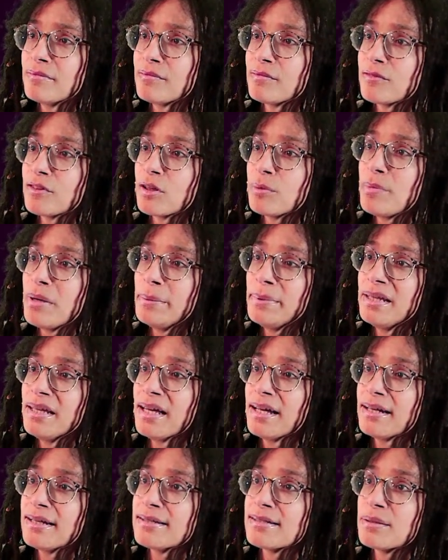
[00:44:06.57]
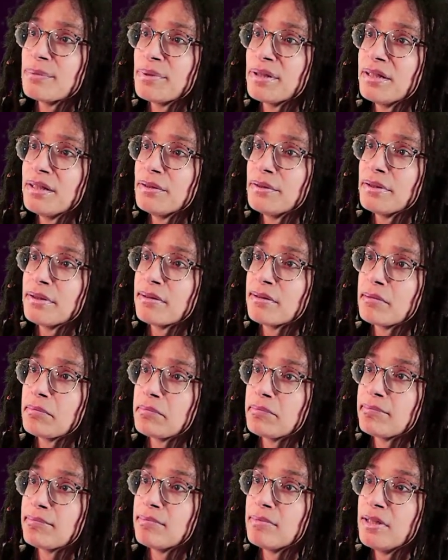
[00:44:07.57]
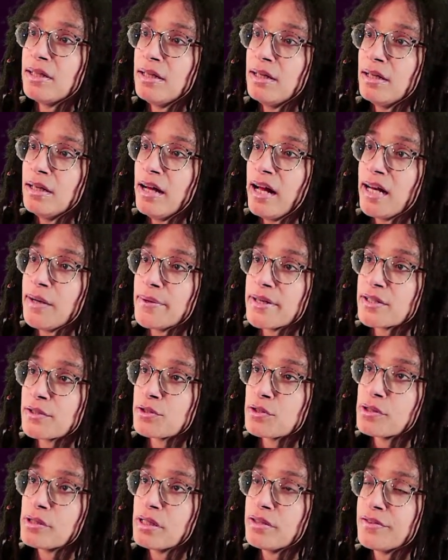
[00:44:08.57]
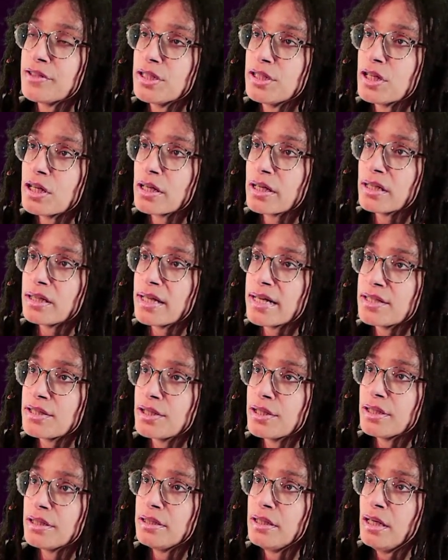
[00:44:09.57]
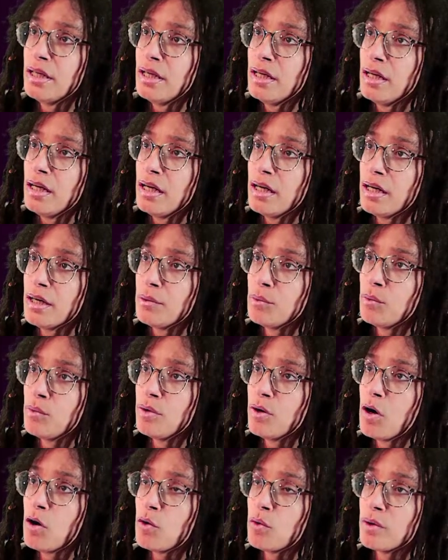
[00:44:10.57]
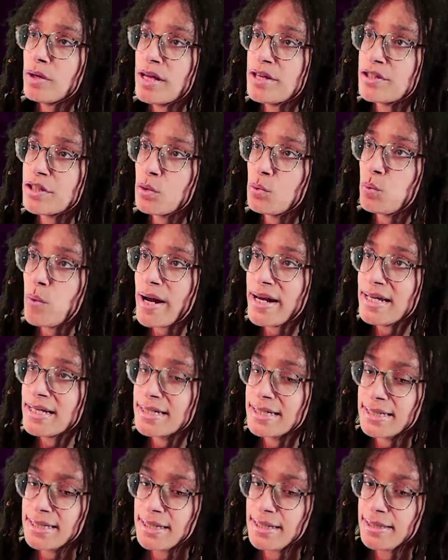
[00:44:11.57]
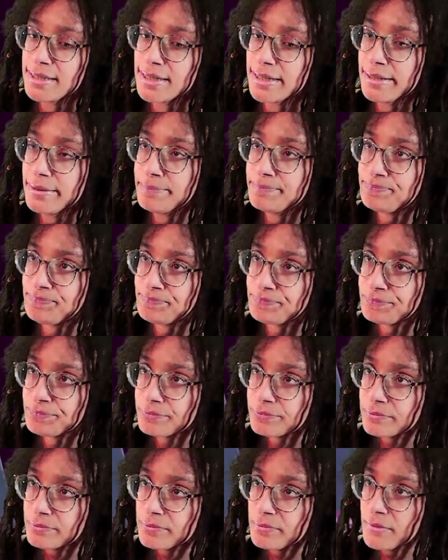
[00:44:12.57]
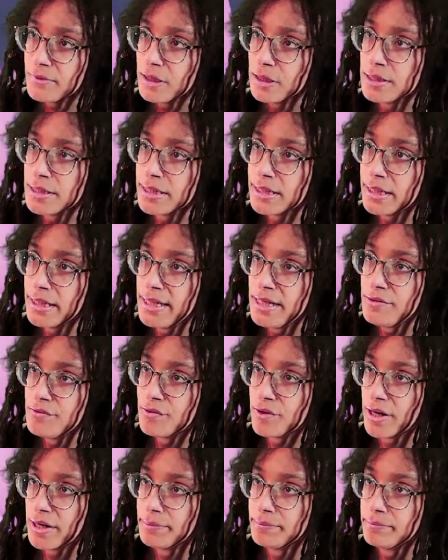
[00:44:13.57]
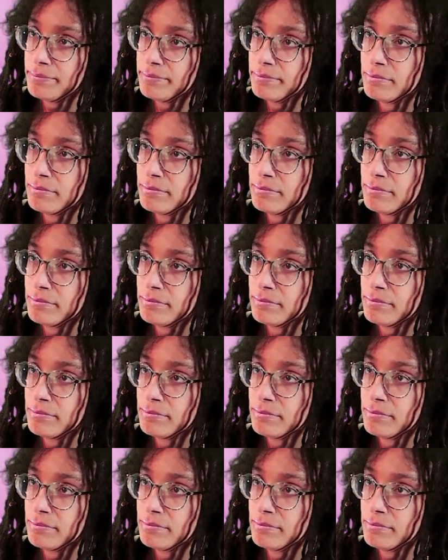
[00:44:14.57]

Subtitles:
So maybe that has something to do with it. Anyway, so it's only looking for the target. That's good. Oh, and so when it sees it, let's get a keyframe.